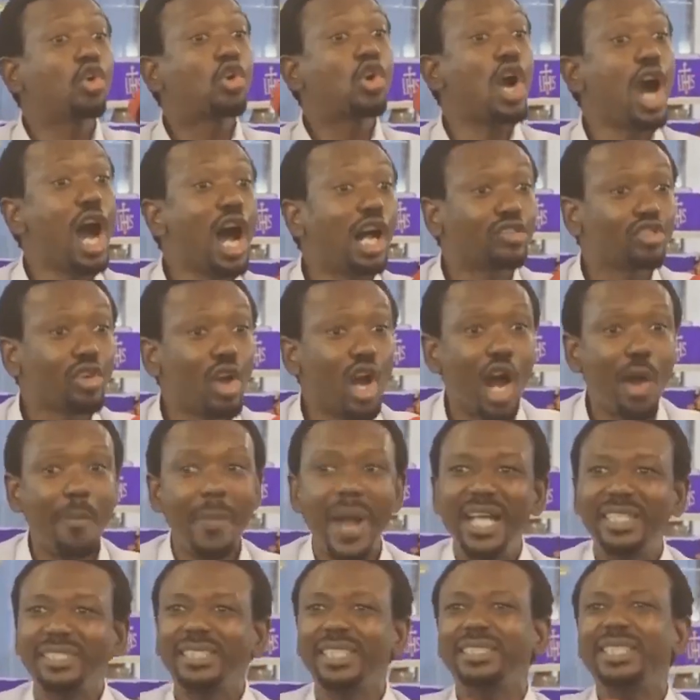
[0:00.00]
God
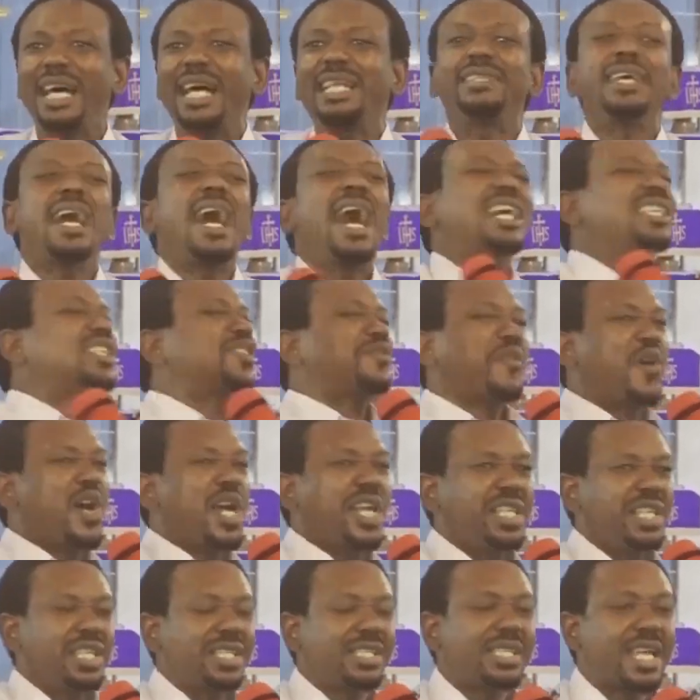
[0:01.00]
Almighty, that asks for
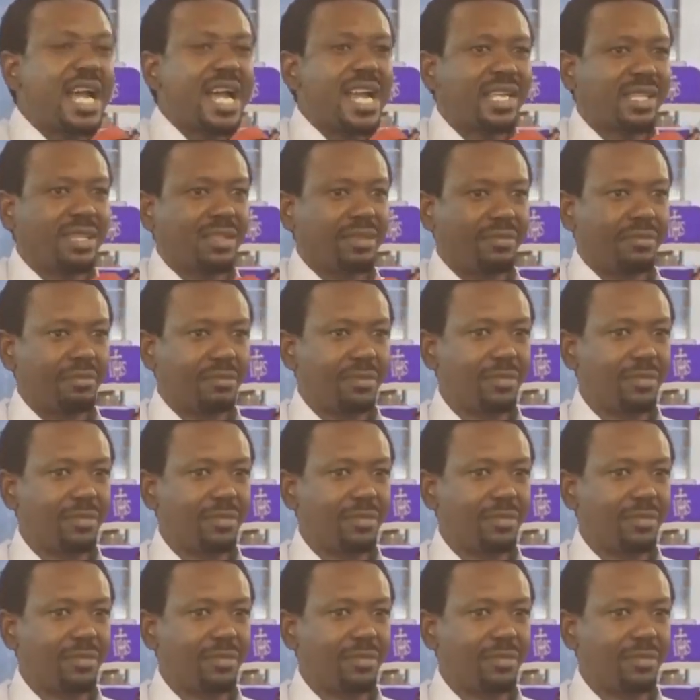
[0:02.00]
any sign.